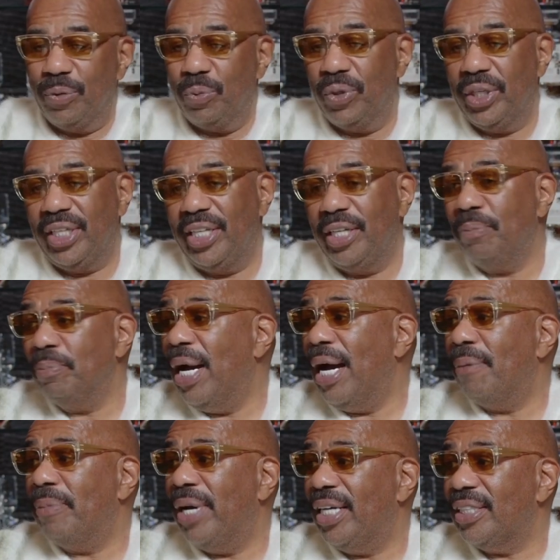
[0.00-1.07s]
it wasn't in
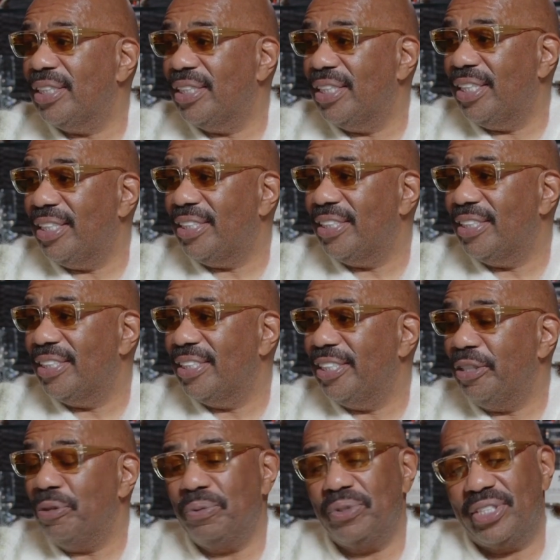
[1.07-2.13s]
my imagination.
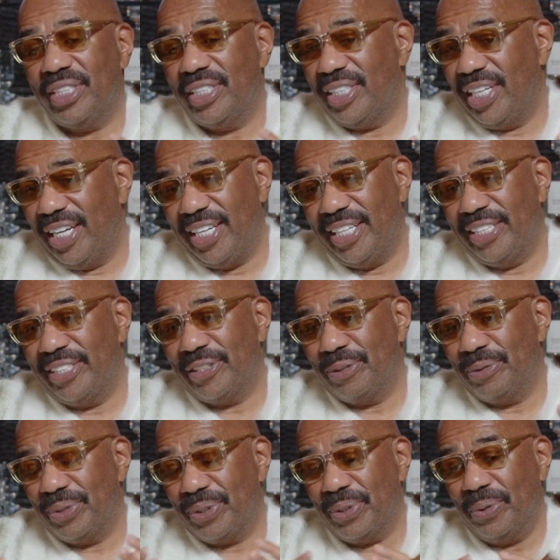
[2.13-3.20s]
It was in
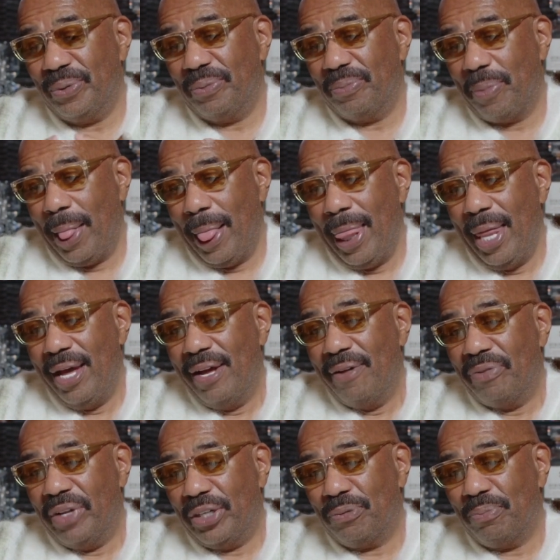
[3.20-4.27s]
theirs. So
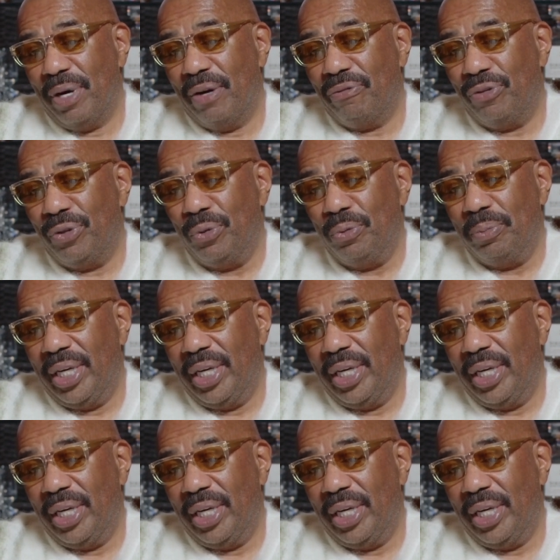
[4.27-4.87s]
that's my view,